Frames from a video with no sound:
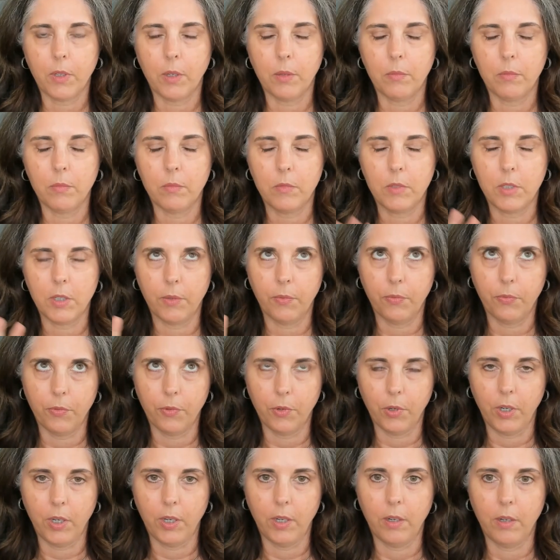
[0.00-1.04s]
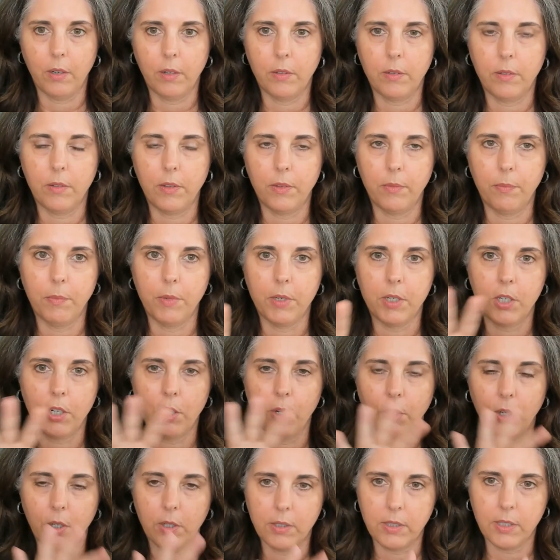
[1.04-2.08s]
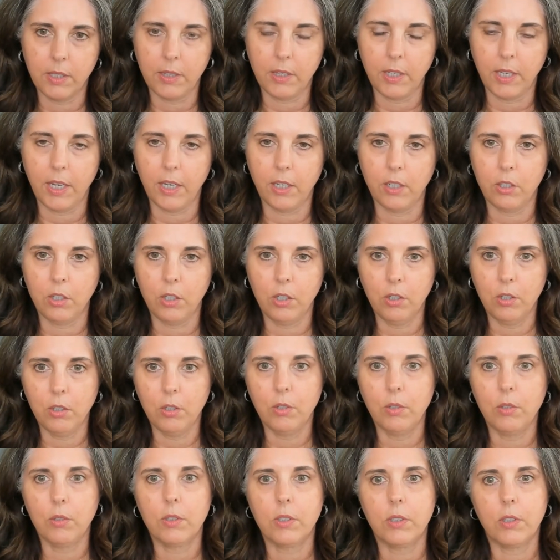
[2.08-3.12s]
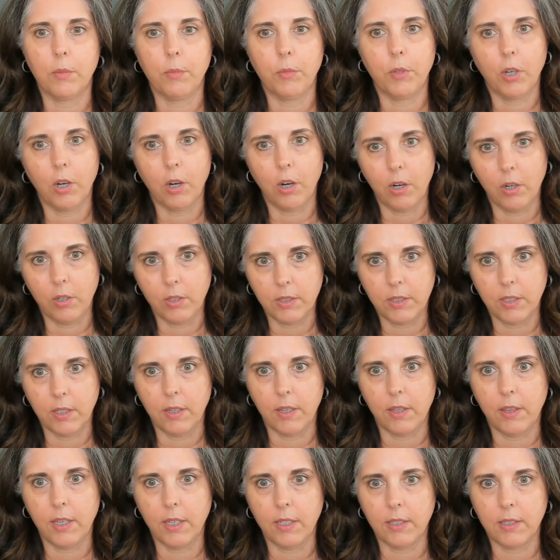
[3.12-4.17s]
different materials that they had used, some yarns and the things they